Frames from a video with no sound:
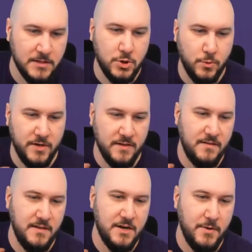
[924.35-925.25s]
So we can
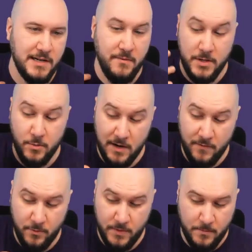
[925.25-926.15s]
see directly when you
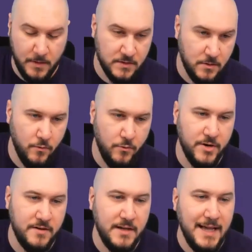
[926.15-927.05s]
hover with the mouse over
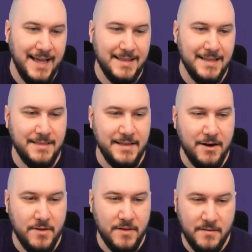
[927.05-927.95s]
it, that
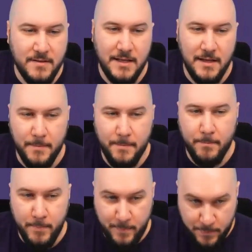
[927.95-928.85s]
there is a
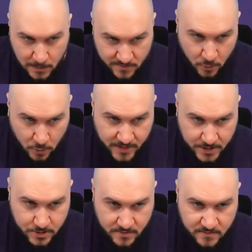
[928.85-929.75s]
small
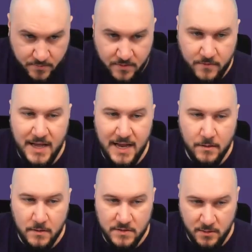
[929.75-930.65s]
picture as a preview and
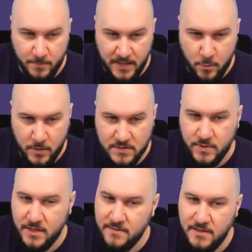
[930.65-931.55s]
also the bigger one. So we
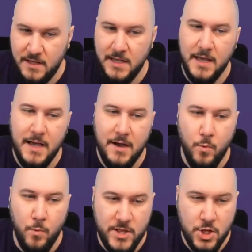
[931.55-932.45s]
can see
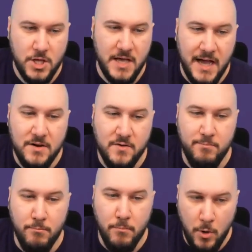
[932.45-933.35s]
which kind of
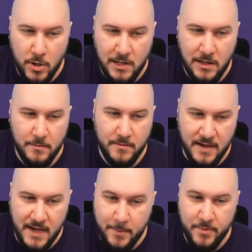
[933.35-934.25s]
model
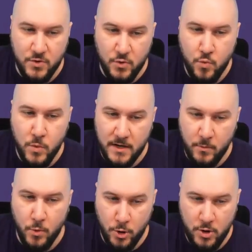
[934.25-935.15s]
type you want to
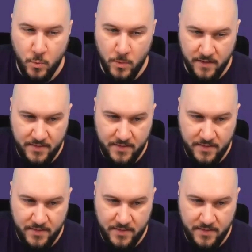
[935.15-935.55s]
work with.